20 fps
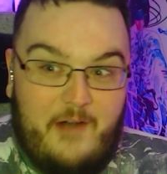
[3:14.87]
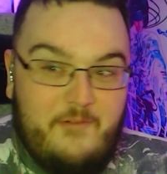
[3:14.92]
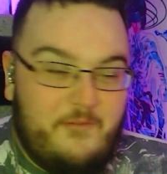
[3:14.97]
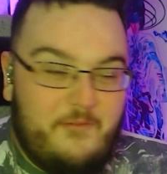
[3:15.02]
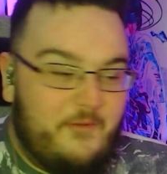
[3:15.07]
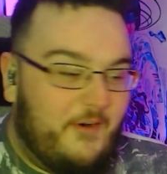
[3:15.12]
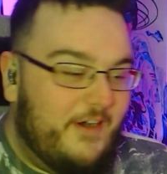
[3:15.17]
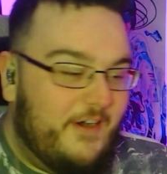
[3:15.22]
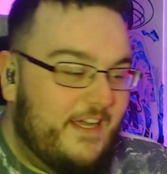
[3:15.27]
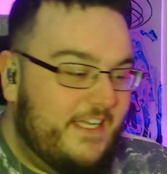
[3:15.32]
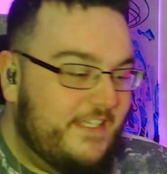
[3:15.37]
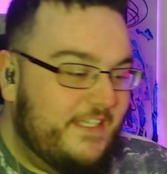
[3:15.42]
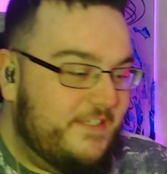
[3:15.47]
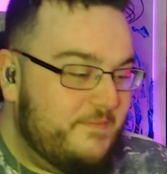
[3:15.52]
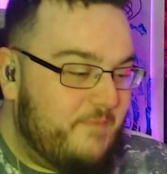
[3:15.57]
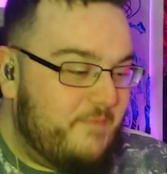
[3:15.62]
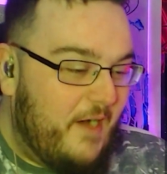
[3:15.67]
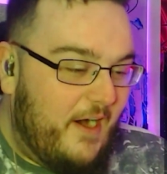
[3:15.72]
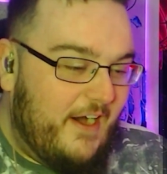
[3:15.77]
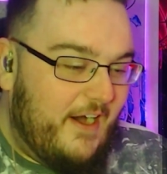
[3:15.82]
are you
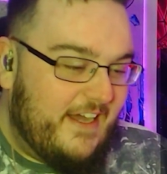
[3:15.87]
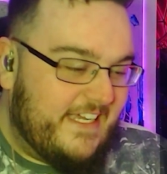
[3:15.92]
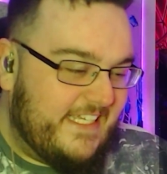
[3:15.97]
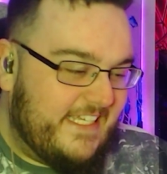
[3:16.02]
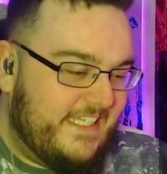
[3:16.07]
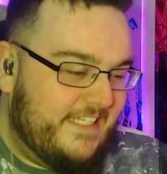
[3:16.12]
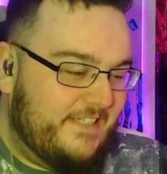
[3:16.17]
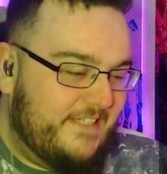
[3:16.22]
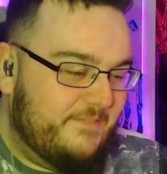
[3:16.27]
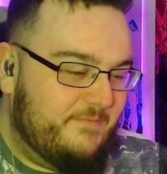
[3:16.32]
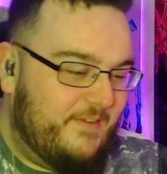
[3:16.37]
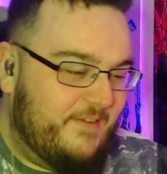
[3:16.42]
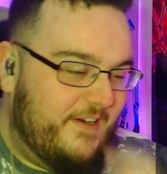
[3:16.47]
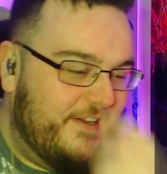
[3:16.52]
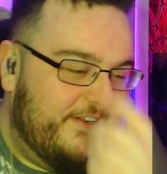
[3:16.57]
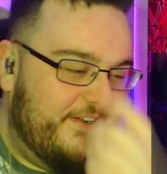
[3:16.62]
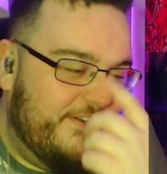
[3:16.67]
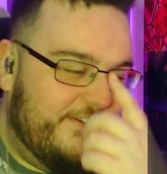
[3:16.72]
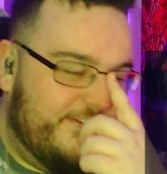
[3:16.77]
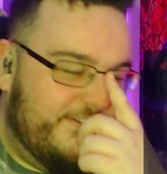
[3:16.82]
barking,
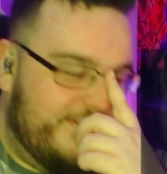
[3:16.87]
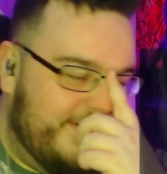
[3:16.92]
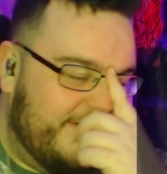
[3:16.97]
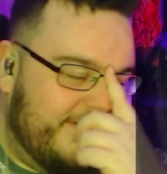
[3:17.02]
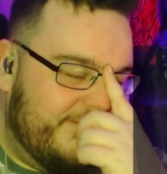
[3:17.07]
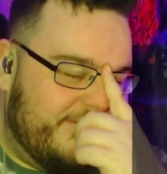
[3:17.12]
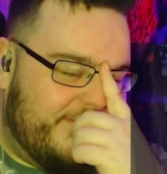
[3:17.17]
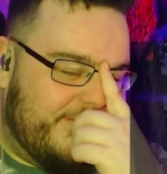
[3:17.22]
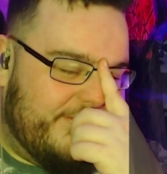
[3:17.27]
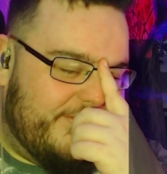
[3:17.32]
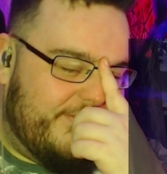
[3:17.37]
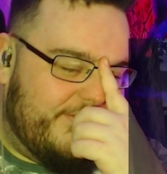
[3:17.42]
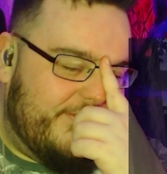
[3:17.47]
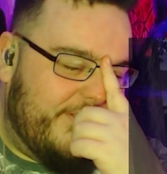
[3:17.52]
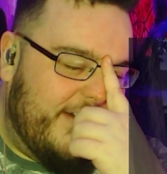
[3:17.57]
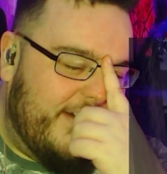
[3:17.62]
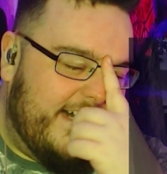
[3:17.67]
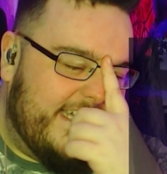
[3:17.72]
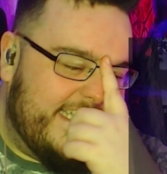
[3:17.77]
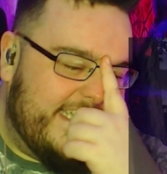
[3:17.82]
bro? For
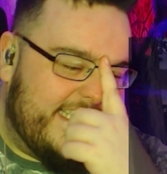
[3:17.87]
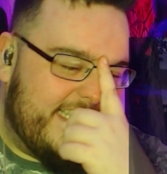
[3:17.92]
fuck's